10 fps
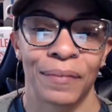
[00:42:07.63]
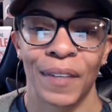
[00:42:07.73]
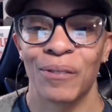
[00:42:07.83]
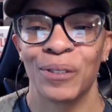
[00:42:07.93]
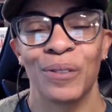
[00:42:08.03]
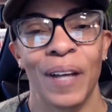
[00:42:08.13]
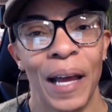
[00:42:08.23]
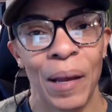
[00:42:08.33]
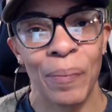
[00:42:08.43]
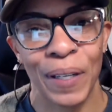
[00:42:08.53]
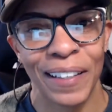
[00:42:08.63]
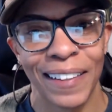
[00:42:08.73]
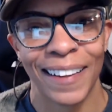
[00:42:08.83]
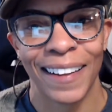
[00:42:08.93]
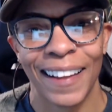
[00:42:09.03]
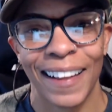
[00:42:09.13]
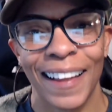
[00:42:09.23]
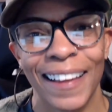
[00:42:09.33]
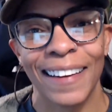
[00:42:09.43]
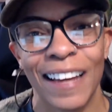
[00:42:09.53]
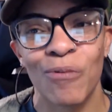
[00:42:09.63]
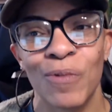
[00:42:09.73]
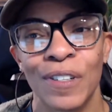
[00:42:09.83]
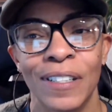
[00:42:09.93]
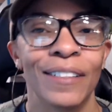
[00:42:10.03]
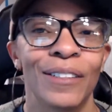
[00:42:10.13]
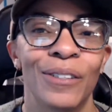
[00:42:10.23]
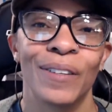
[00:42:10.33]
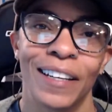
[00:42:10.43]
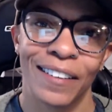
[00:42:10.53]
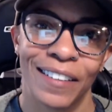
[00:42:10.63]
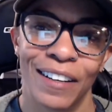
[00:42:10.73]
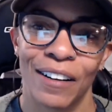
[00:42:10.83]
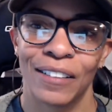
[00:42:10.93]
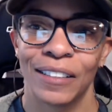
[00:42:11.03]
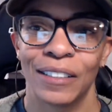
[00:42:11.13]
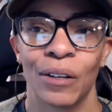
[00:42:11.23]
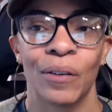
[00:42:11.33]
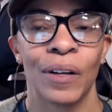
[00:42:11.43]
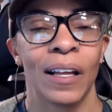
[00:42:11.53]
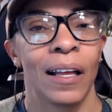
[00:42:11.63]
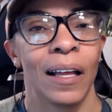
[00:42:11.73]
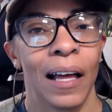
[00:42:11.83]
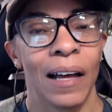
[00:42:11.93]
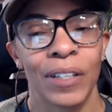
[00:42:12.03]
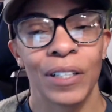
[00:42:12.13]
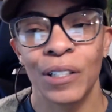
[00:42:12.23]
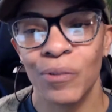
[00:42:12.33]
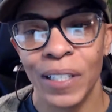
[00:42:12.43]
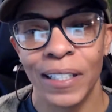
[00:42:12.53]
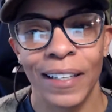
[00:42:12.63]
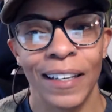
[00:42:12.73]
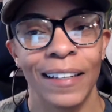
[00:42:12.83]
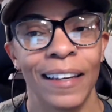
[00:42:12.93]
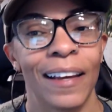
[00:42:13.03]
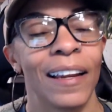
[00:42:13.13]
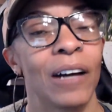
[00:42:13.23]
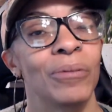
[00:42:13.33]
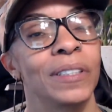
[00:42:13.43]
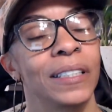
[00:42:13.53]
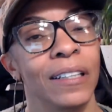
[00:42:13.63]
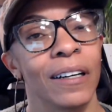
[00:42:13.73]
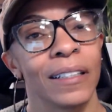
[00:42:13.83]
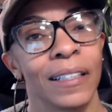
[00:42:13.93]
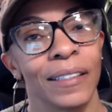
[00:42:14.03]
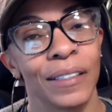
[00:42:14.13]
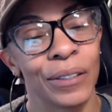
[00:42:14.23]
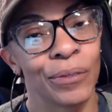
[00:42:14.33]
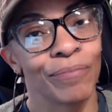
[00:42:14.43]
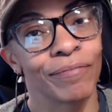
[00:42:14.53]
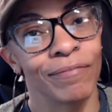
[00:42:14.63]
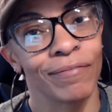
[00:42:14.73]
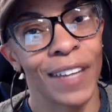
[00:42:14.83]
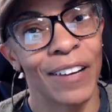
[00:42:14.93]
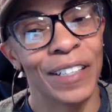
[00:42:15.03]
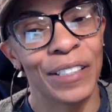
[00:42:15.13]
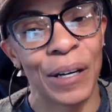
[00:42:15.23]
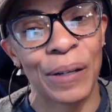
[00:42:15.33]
I want you happy. And I want you here, y'all. So have a good weekend, and I will see y'all again soon. All right, y'all.